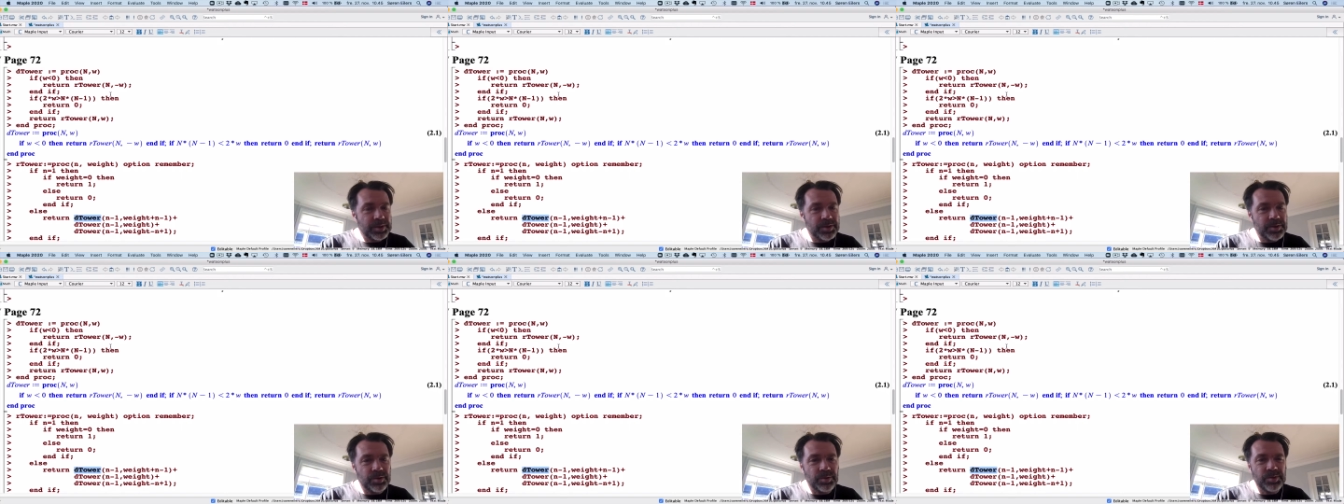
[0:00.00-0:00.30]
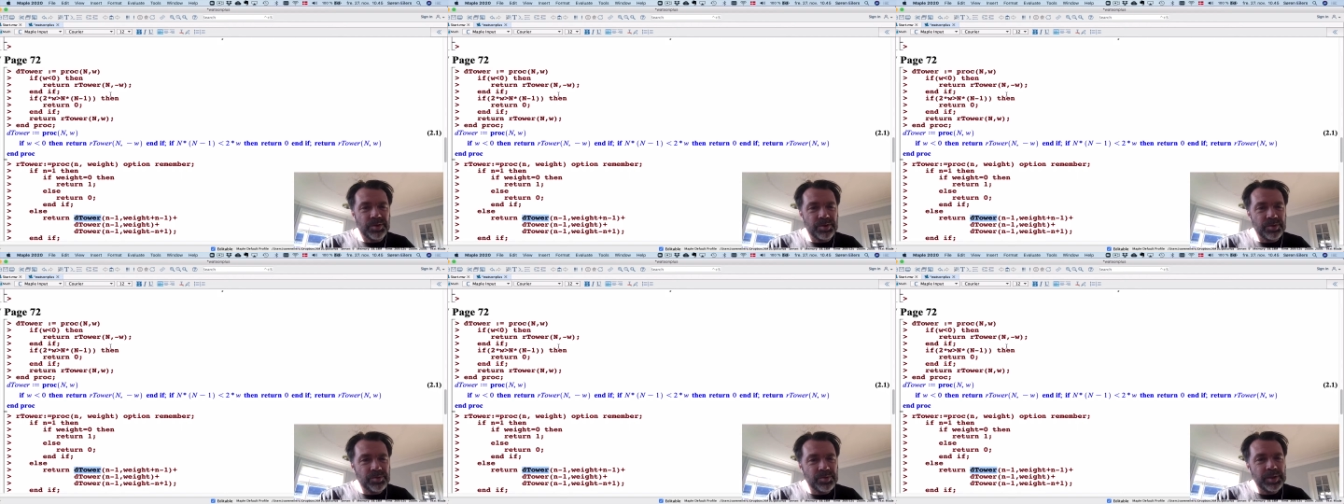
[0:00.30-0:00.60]

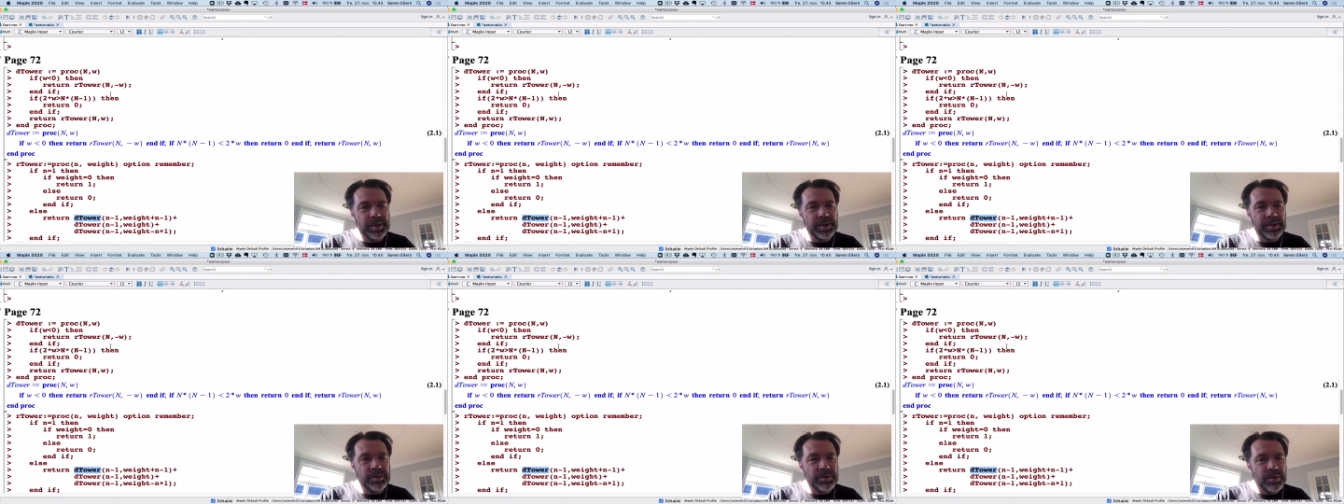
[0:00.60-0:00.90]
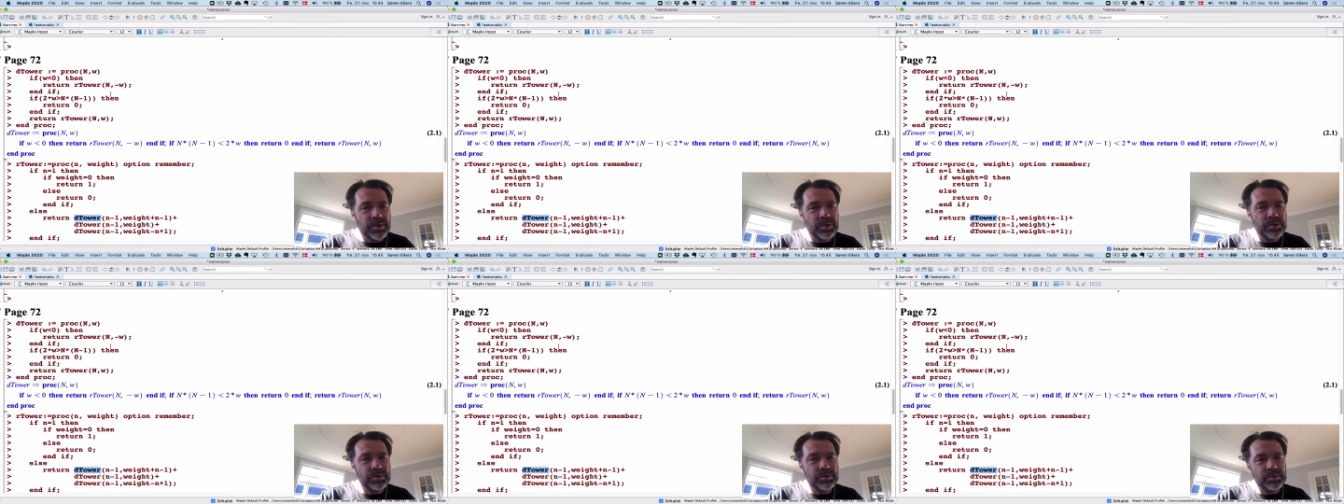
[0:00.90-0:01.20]
so there's really
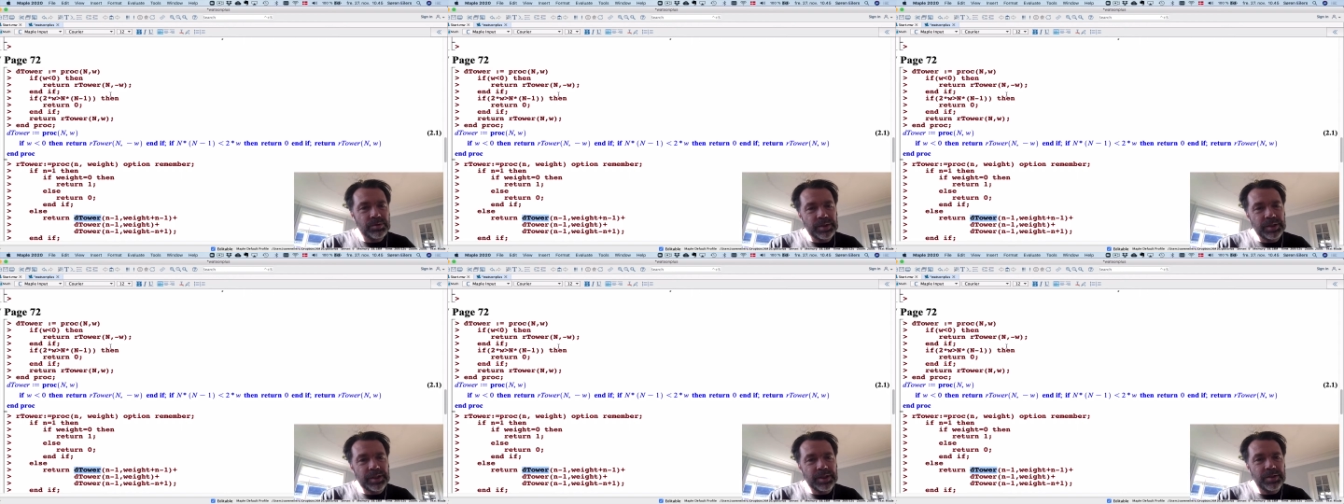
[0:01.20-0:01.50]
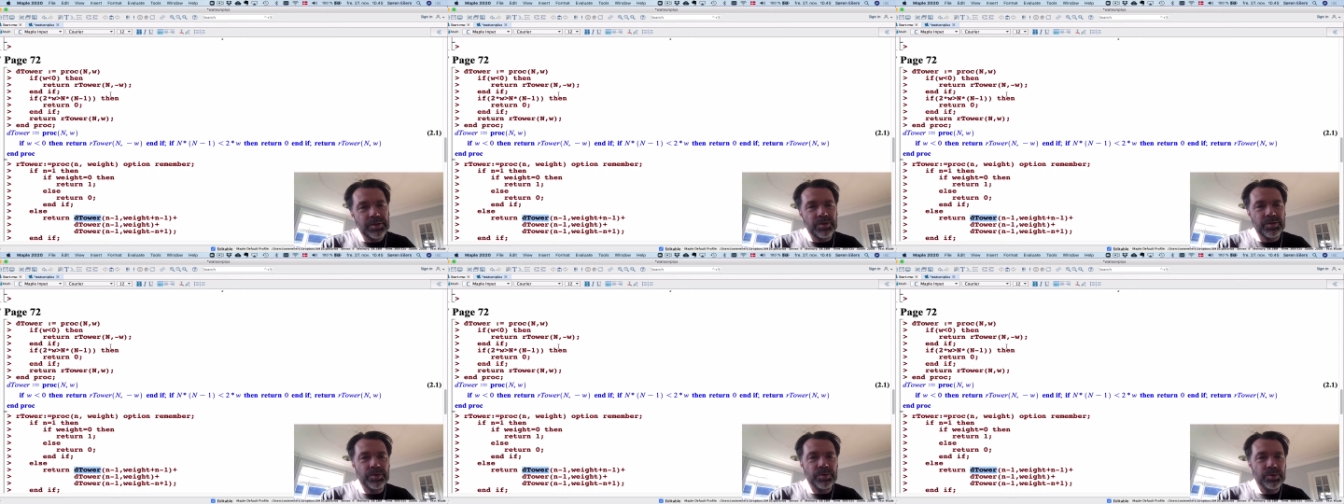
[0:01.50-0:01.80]
no
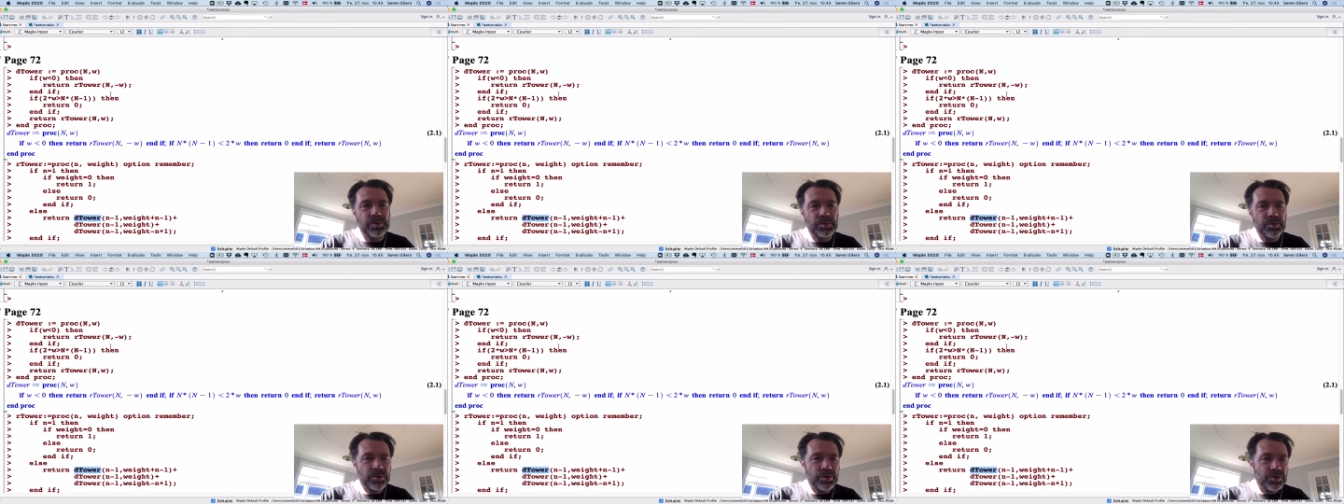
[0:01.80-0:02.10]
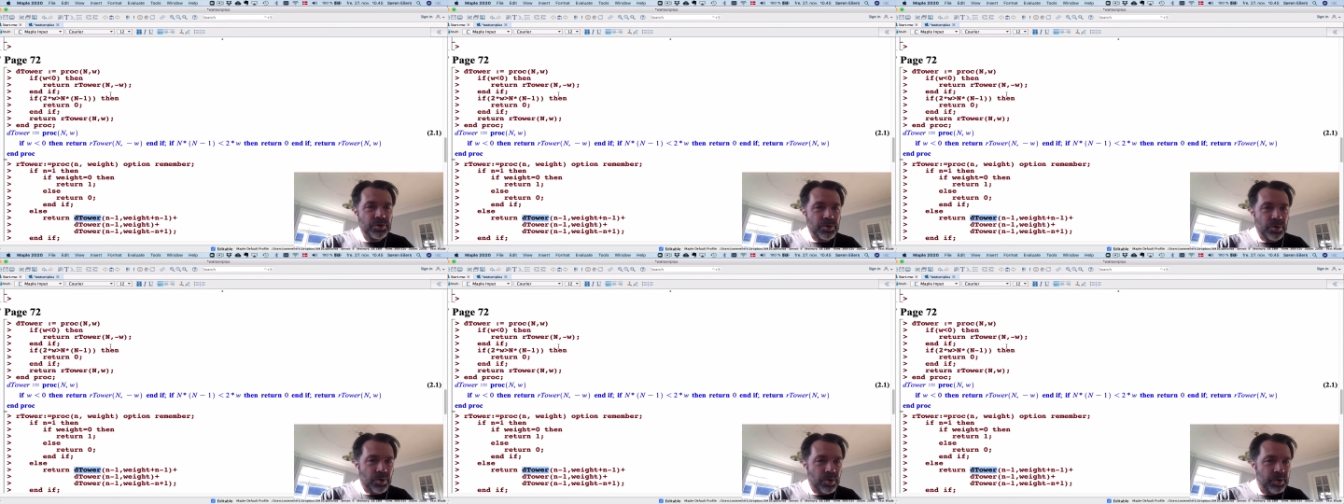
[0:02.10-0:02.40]
need to
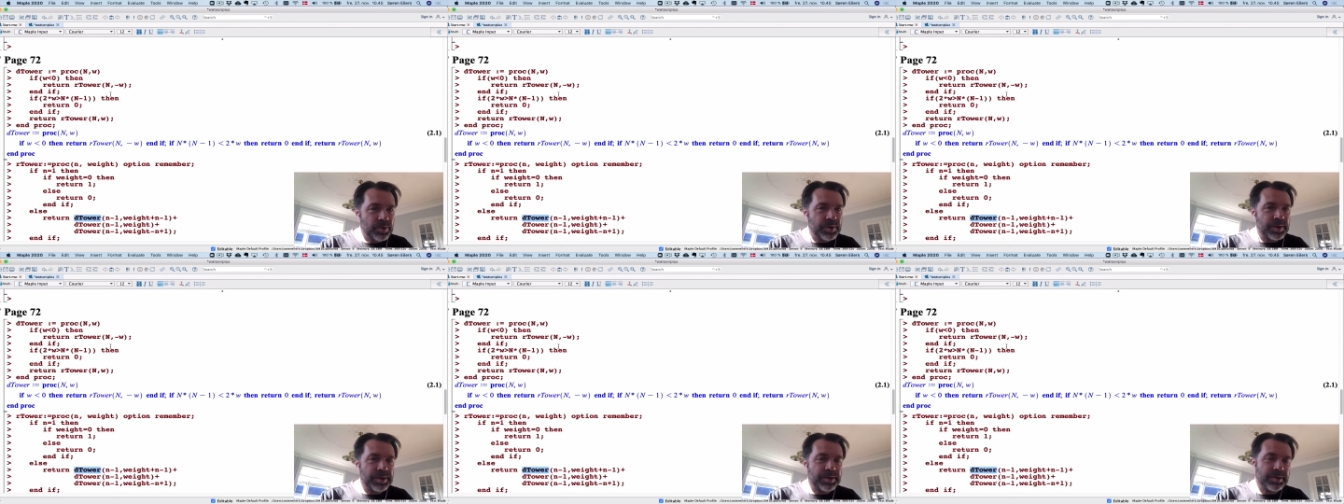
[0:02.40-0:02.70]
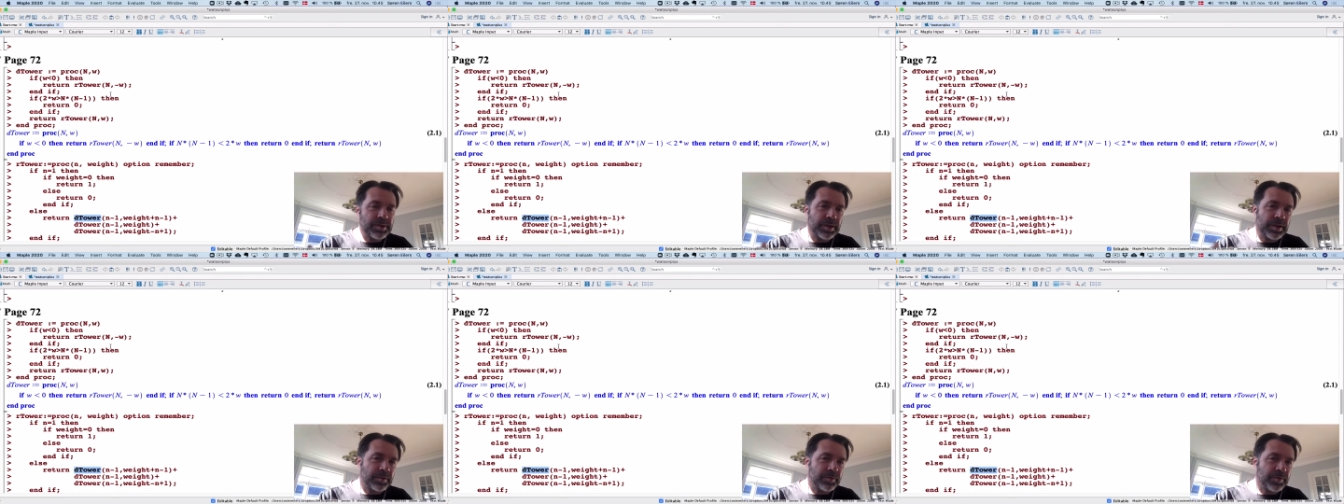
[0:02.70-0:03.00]
store
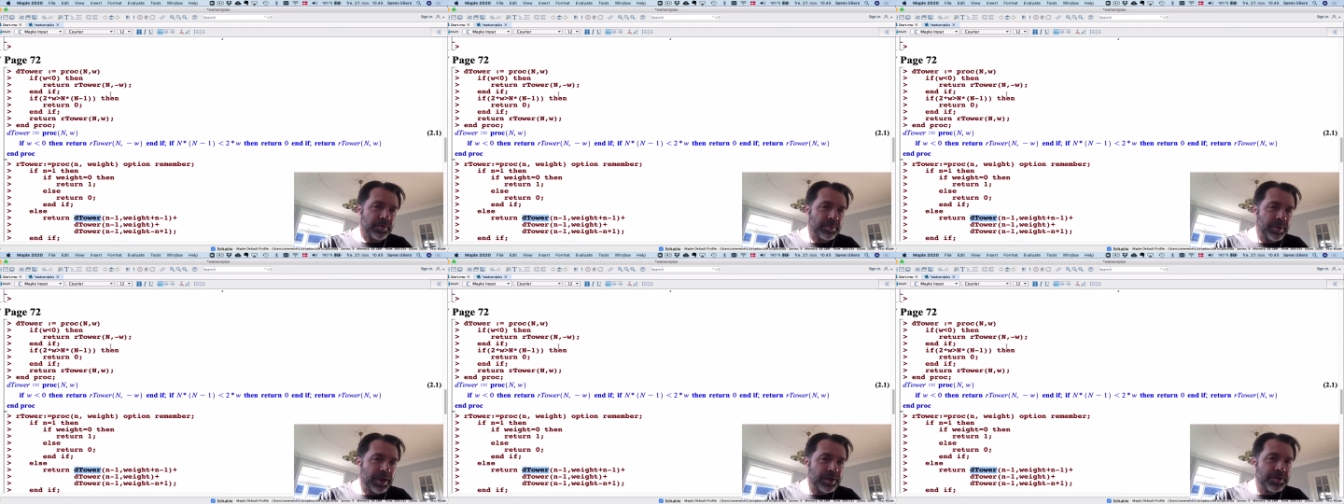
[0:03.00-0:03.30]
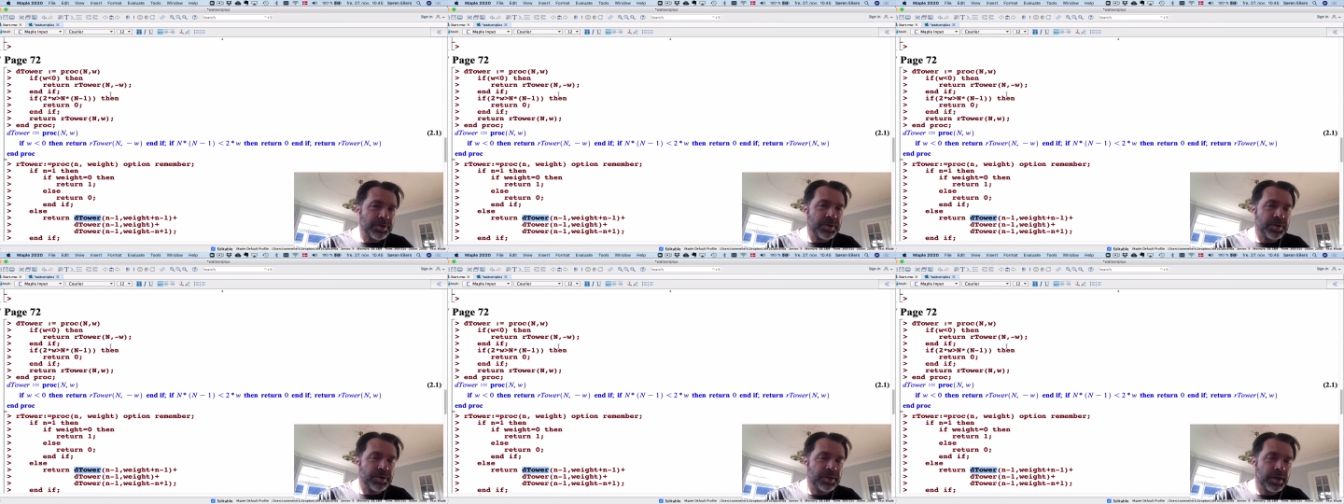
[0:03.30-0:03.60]
this
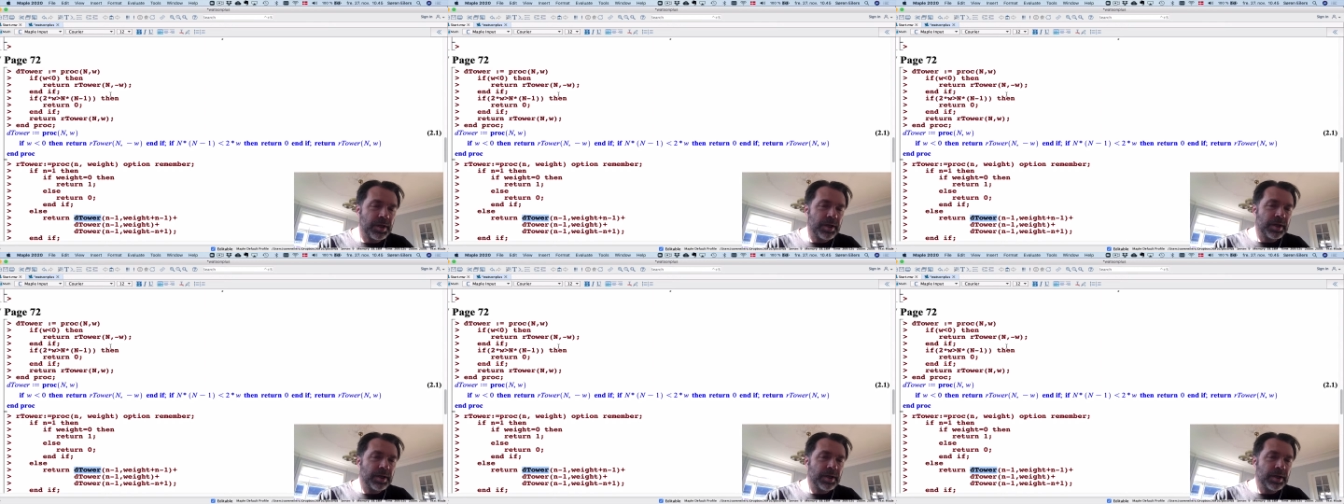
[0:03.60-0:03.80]
information.